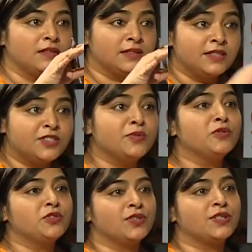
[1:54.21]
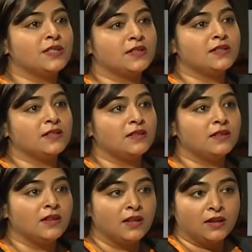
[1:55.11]
distribution is
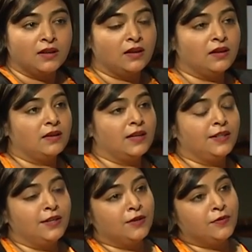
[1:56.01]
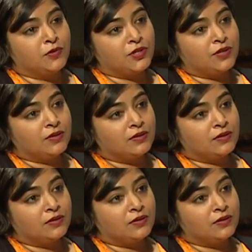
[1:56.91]
concerned in the near future.